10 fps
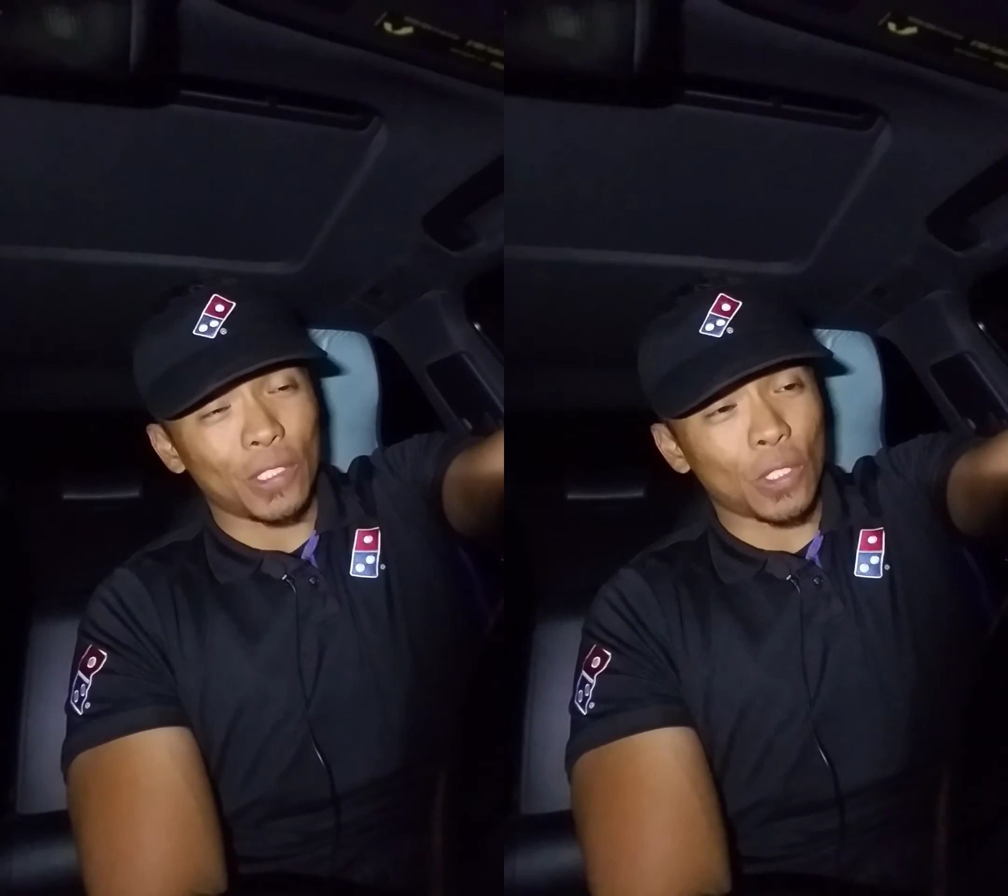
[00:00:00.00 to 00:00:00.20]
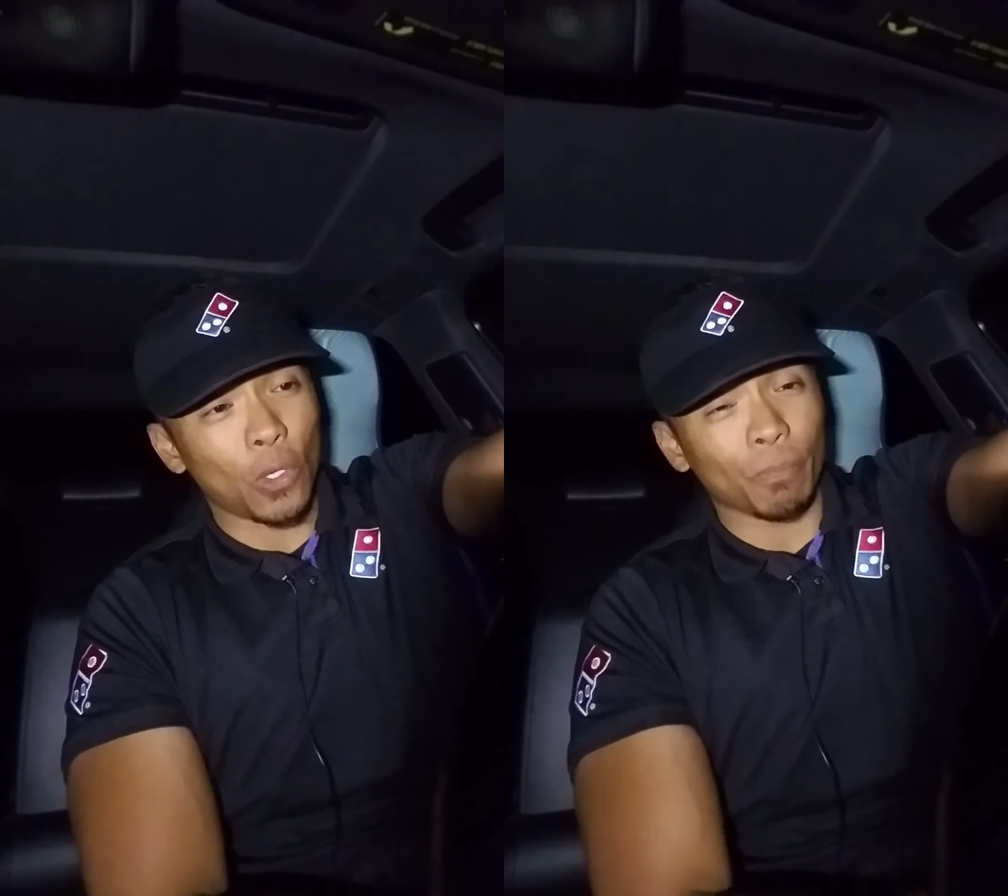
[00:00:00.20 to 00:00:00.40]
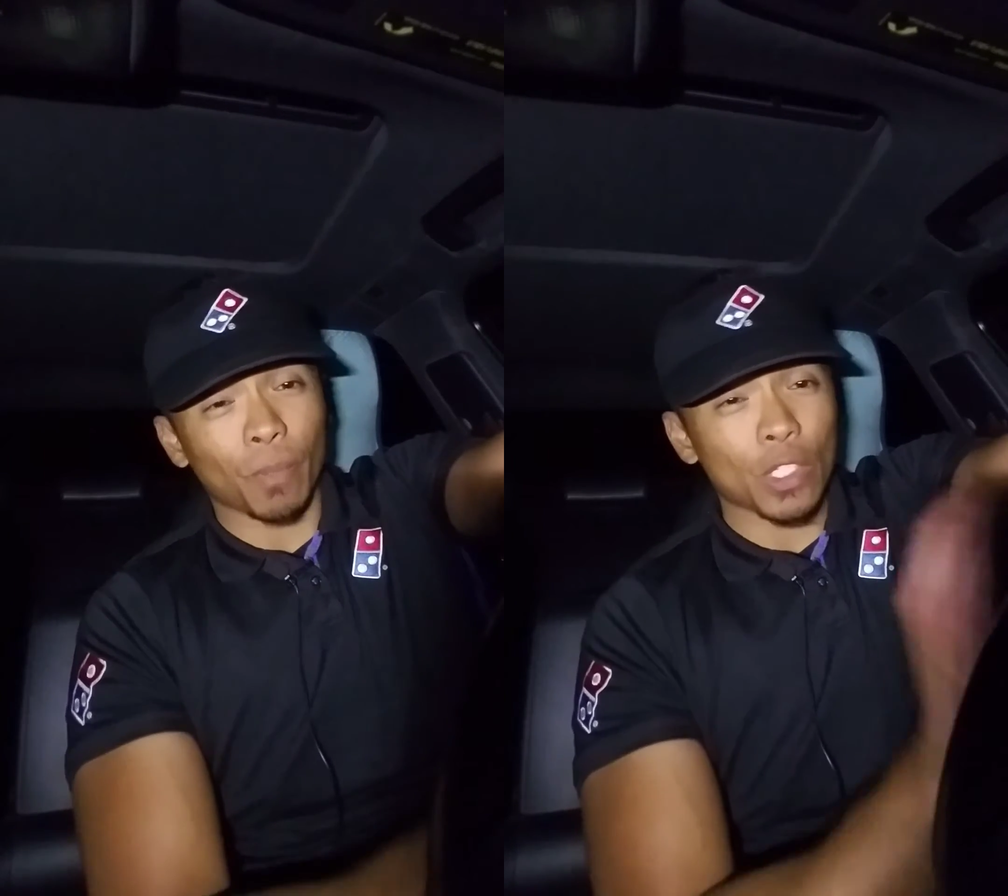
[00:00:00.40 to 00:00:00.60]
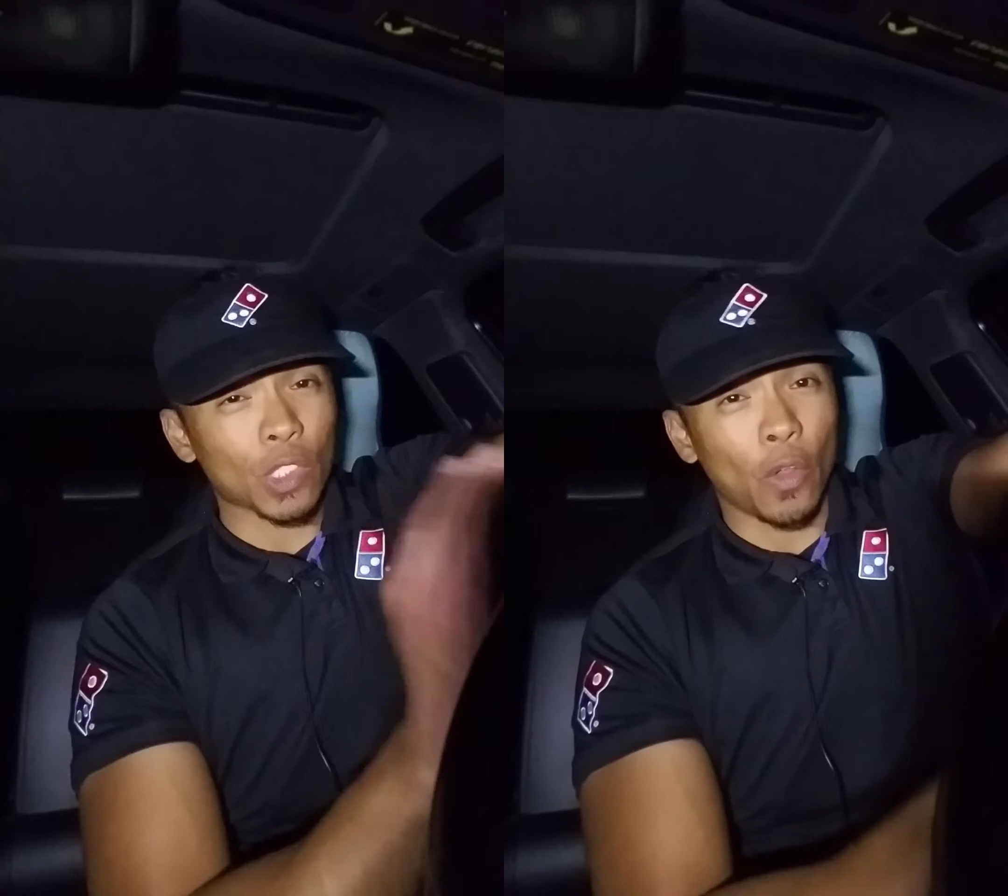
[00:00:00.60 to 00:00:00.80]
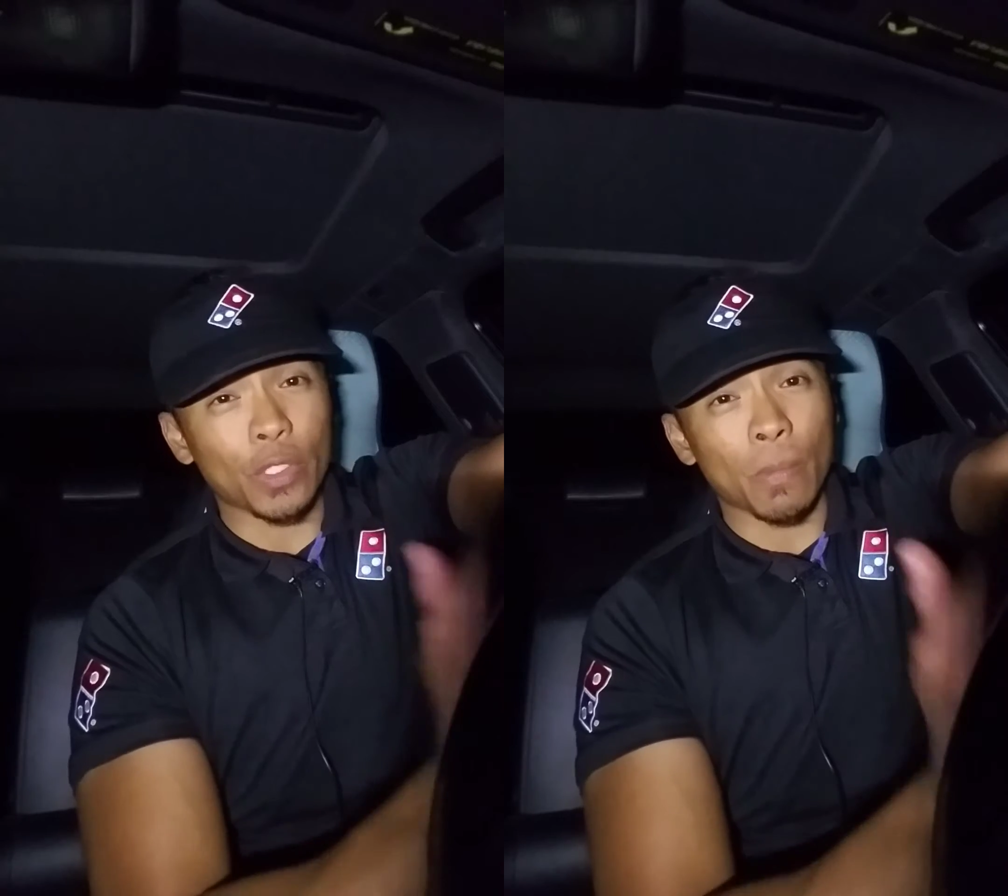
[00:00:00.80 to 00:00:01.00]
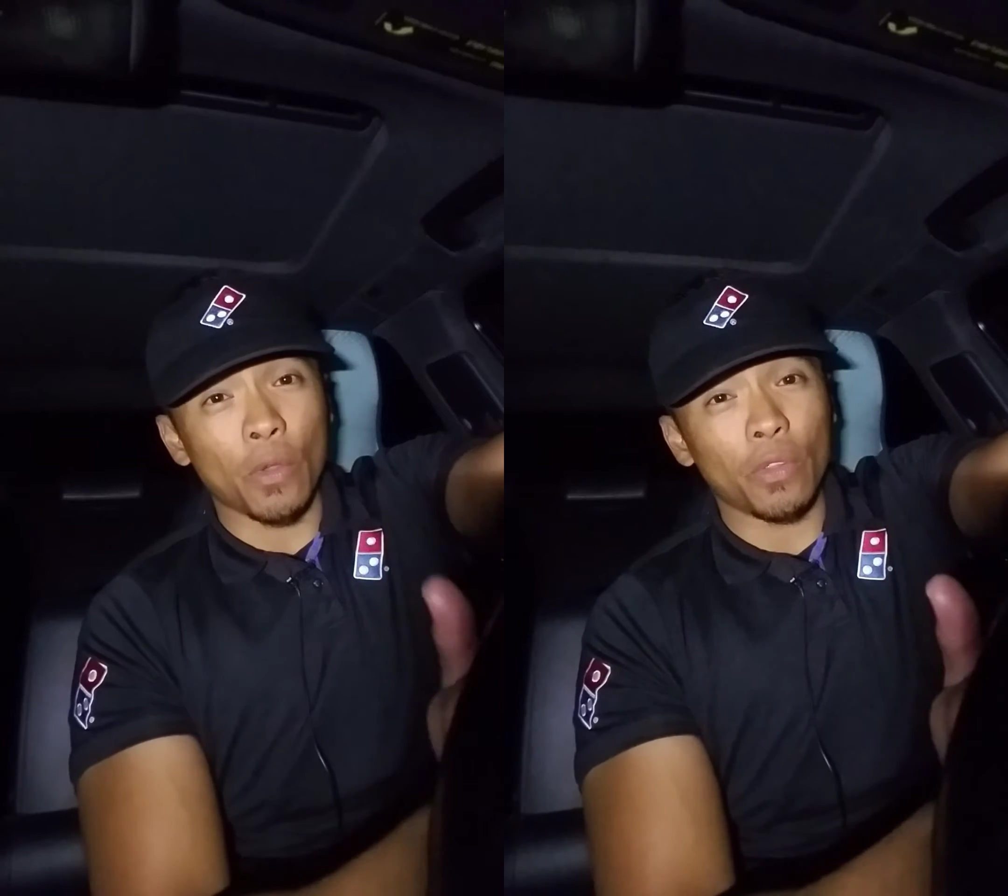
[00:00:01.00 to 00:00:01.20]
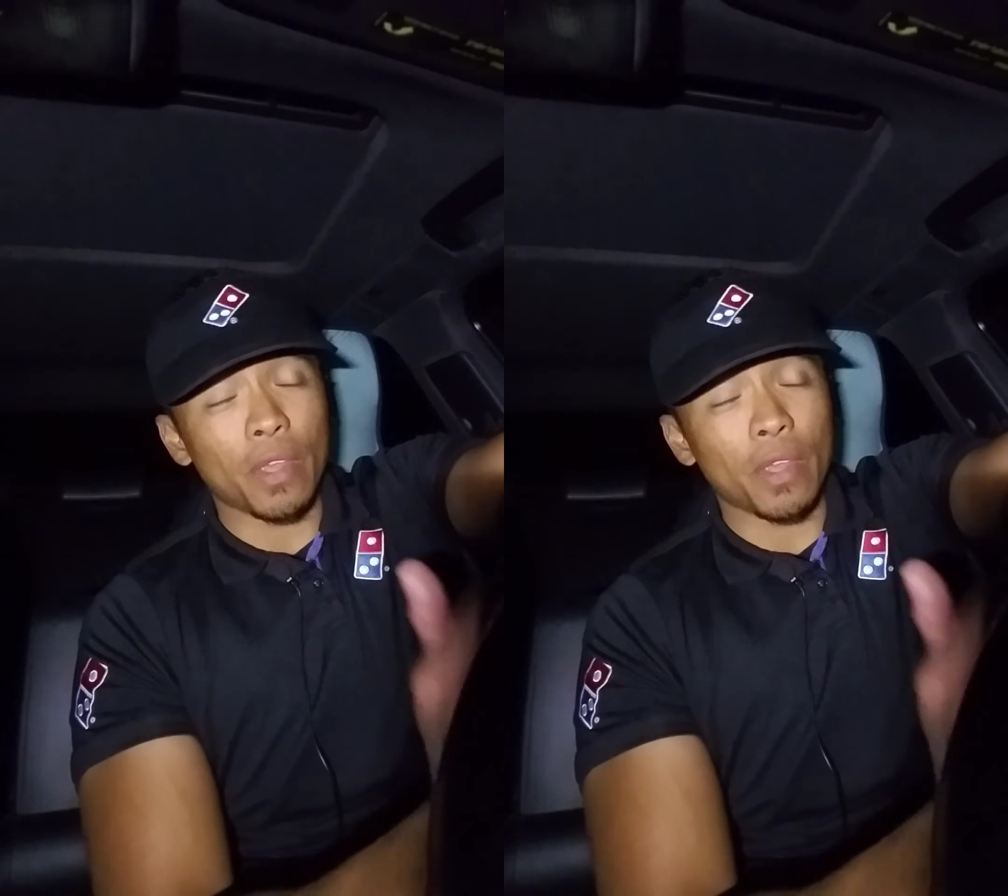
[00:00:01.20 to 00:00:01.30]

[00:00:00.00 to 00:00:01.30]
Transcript: So slow is smooth